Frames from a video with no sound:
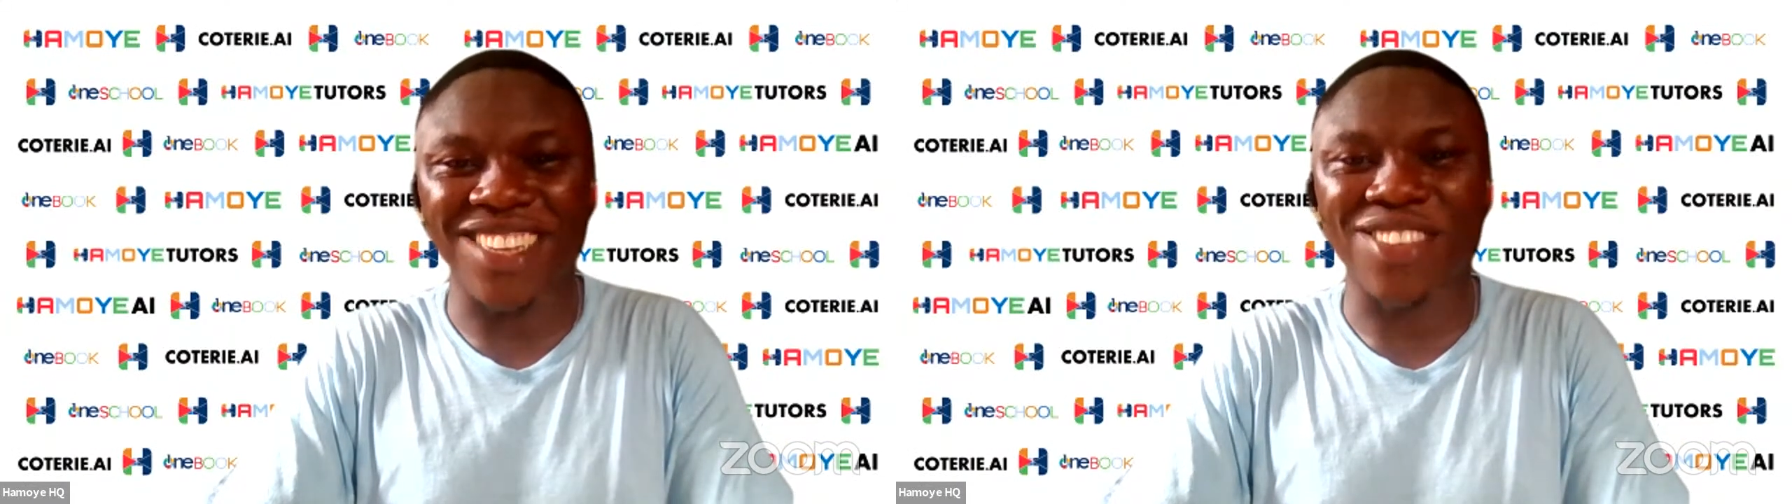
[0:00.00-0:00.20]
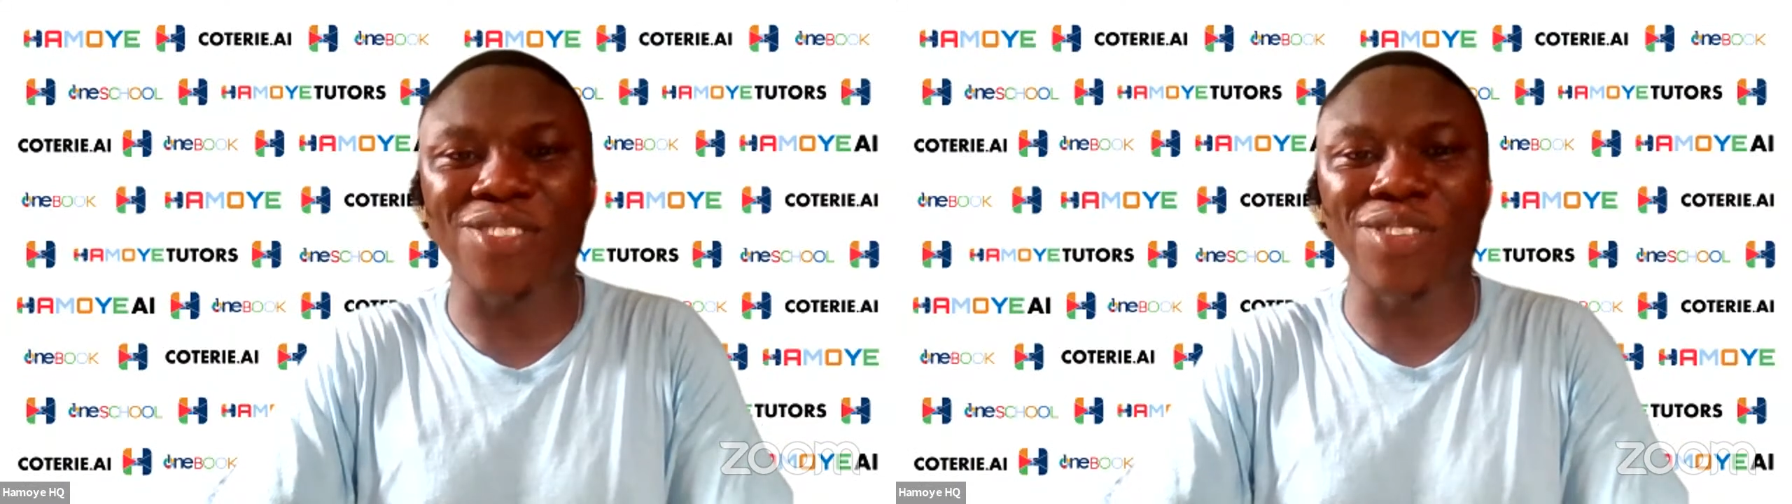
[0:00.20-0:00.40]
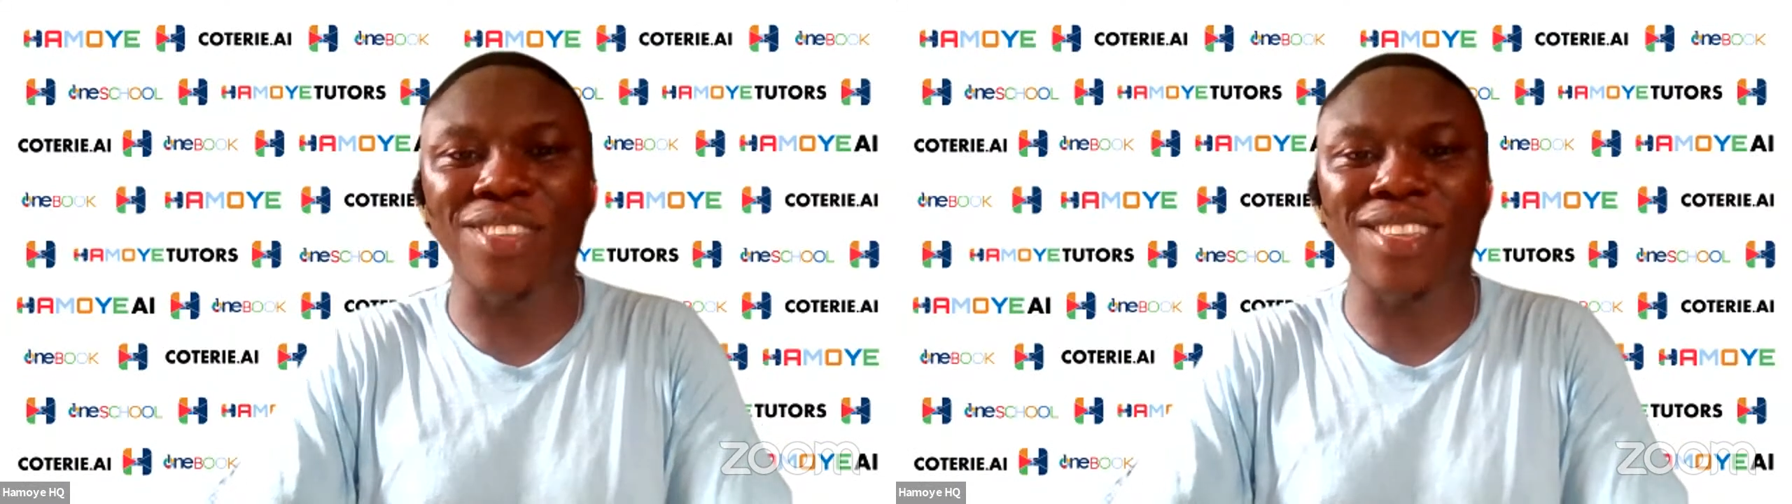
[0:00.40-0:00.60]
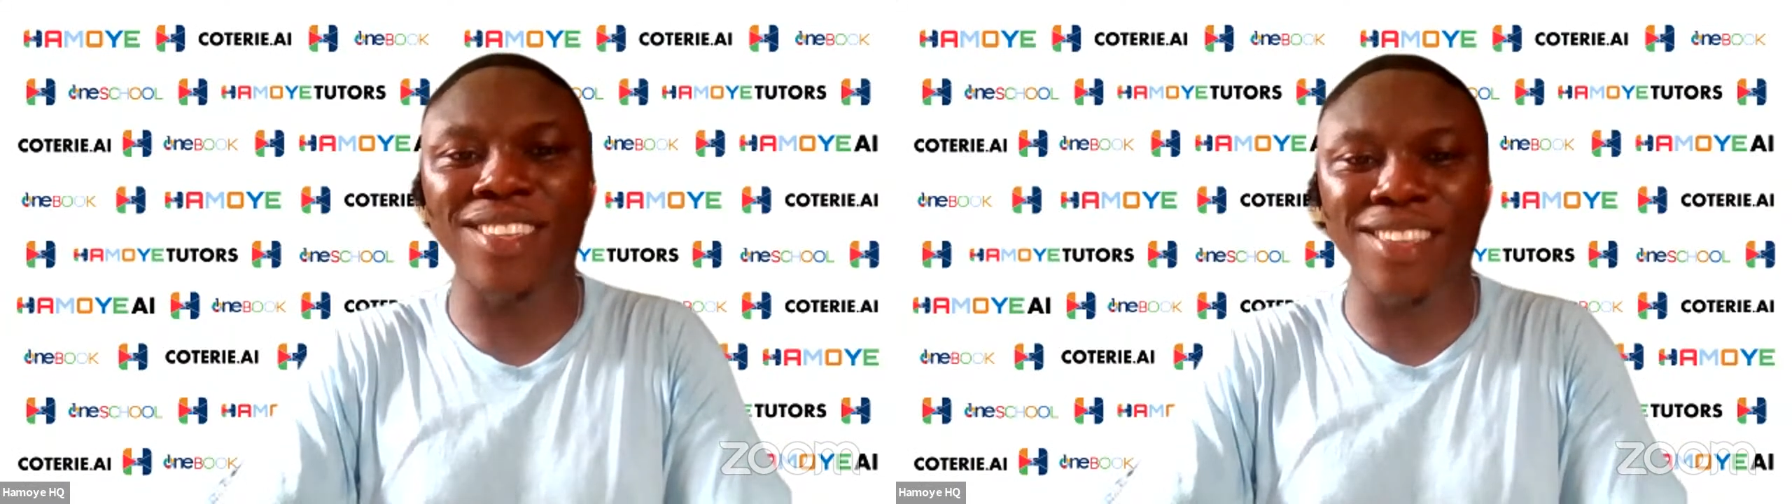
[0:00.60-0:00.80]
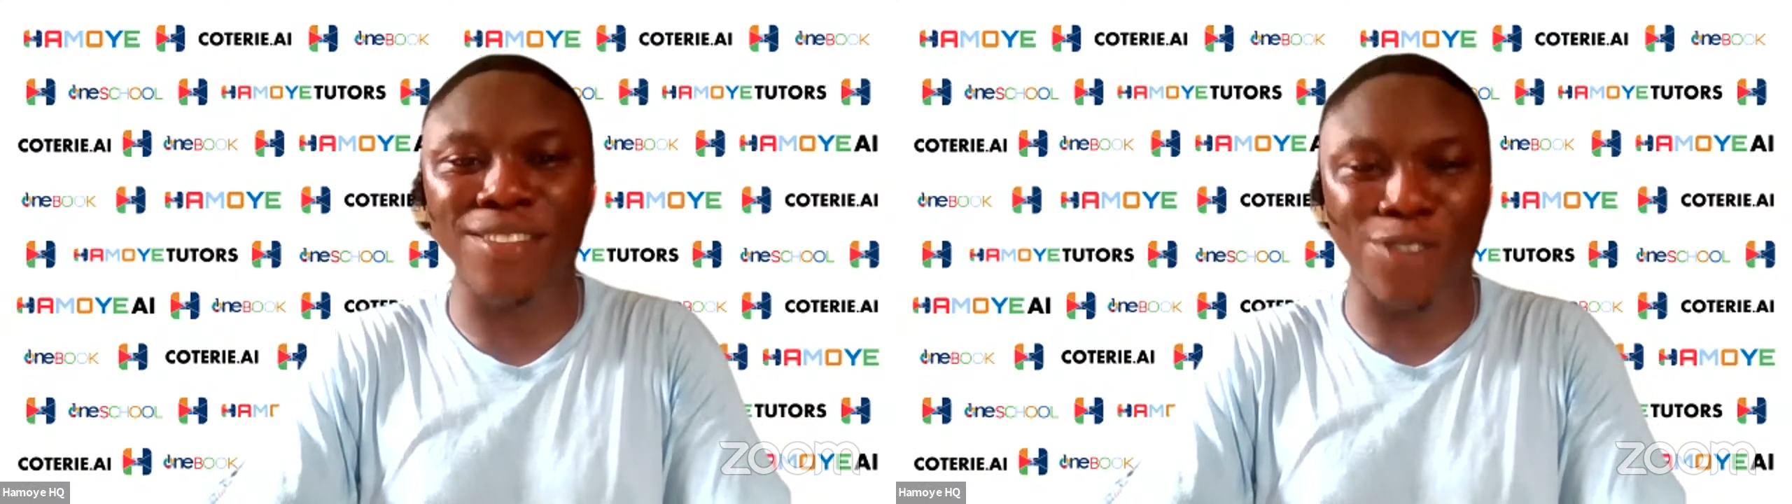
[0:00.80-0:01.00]
So this
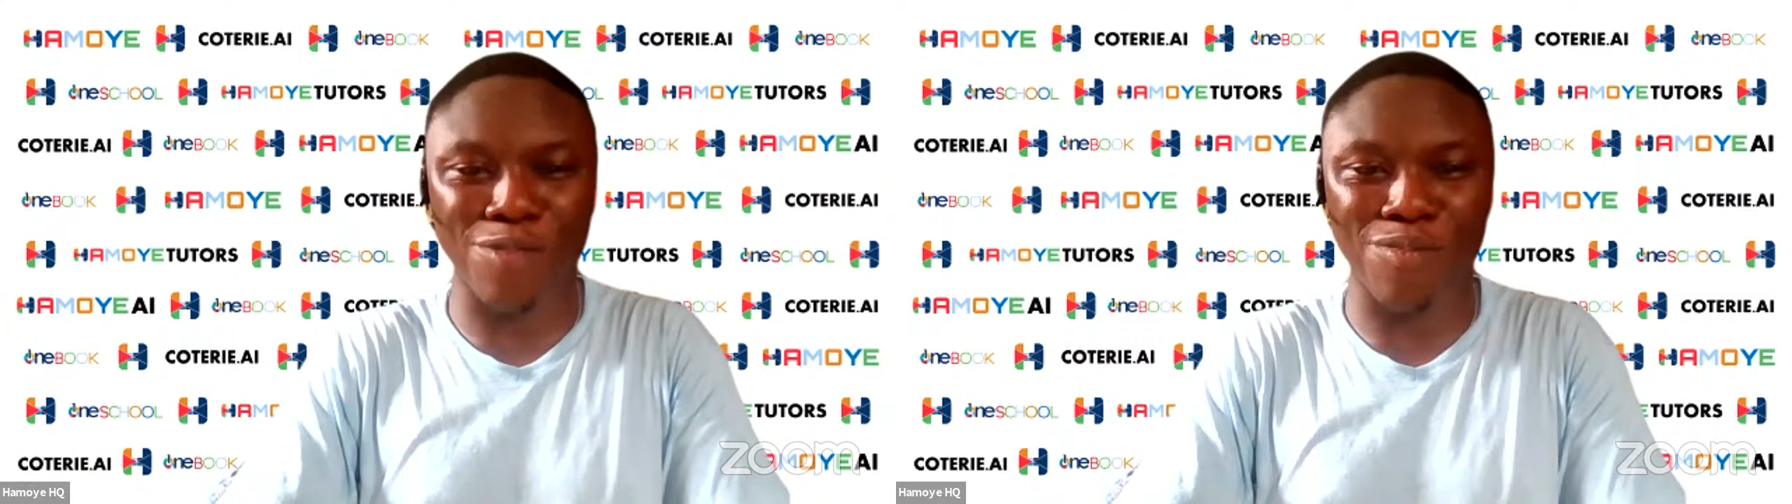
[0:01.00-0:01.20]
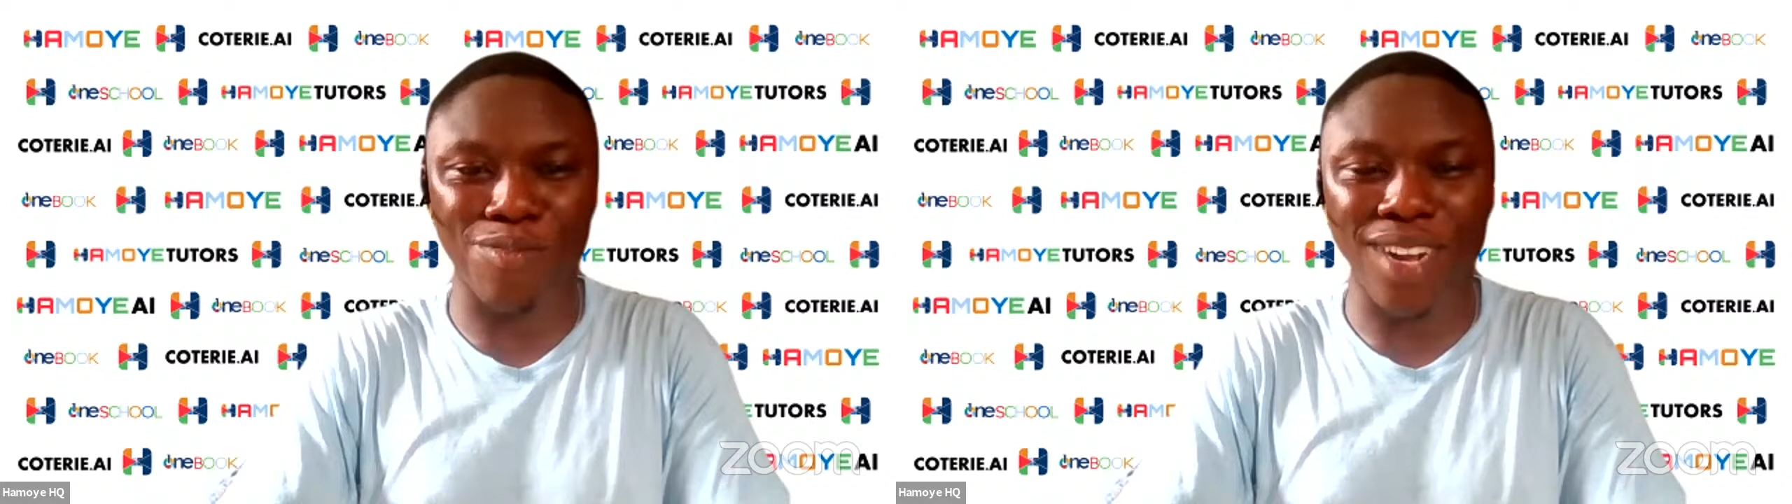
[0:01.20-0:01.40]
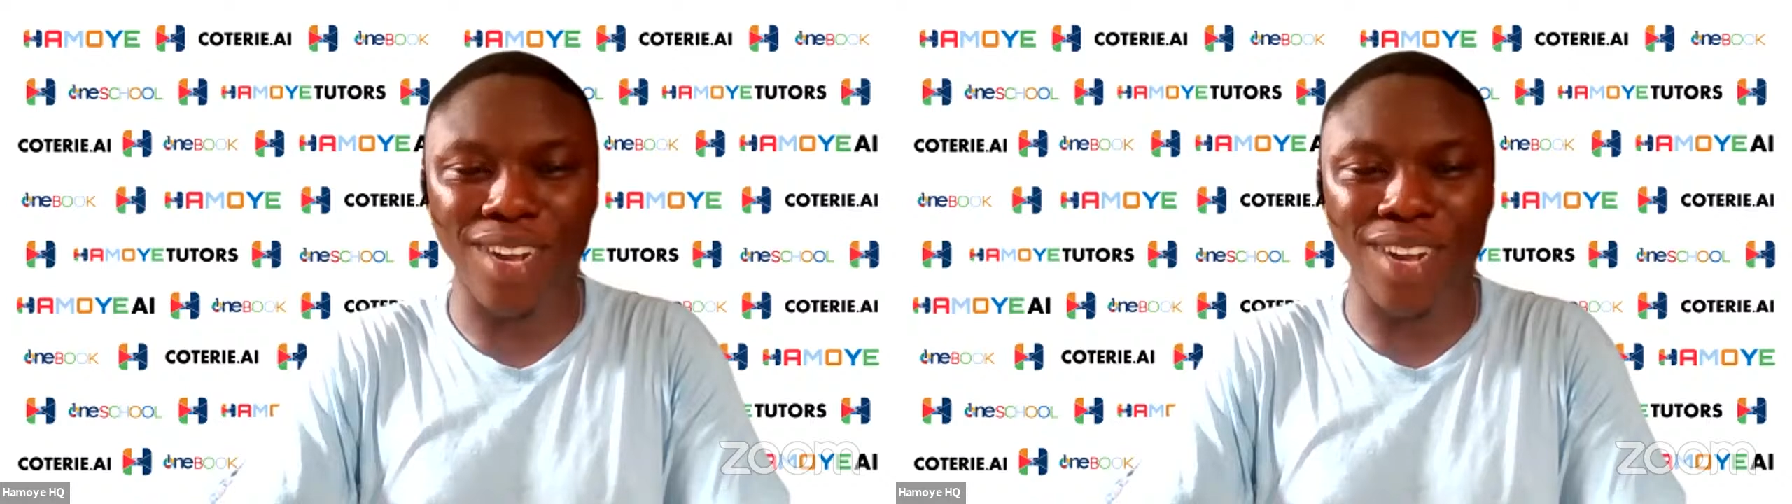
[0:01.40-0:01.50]
is from